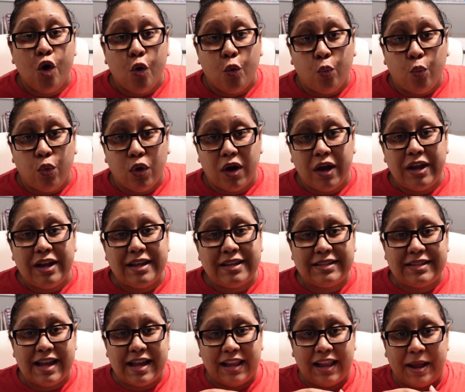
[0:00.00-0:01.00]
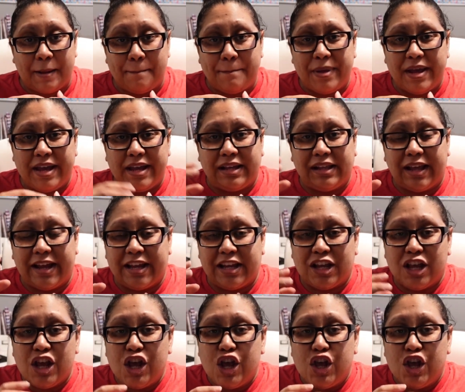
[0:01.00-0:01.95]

One is that like big, like